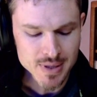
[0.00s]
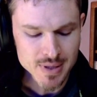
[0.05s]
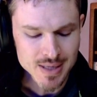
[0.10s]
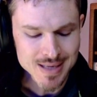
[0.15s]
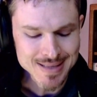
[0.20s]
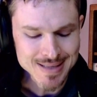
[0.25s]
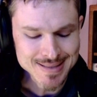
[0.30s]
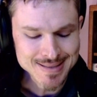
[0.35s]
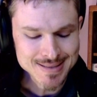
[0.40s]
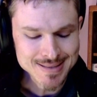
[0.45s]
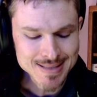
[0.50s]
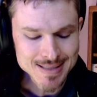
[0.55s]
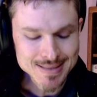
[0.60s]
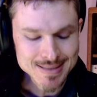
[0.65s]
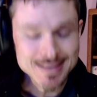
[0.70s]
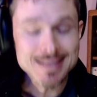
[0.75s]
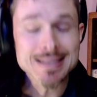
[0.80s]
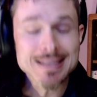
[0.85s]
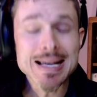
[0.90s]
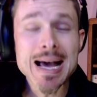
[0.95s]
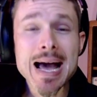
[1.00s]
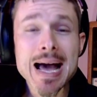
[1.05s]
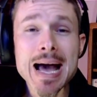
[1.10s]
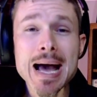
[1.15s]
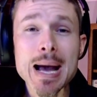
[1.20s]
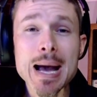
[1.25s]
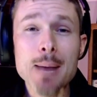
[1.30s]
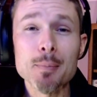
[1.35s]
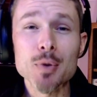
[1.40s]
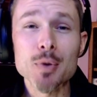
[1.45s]
and a
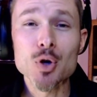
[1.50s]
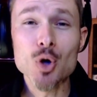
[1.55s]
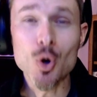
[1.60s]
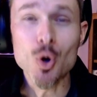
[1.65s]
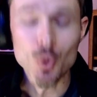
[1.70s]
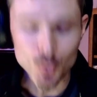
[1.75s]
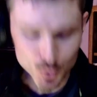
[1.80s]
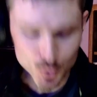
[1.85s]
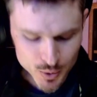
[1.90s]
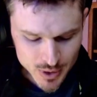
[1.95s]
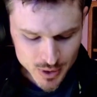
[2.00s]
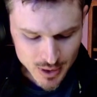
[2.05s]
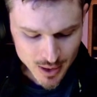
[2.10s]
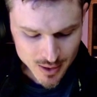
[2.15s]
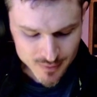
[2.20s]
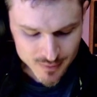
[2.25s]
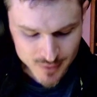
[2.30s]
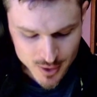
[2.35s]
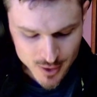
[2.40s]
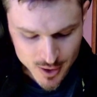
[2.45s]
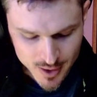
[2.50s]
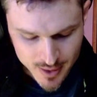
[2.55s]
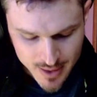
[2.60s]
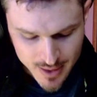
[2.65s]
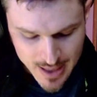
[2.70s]
6-time Gold Glover.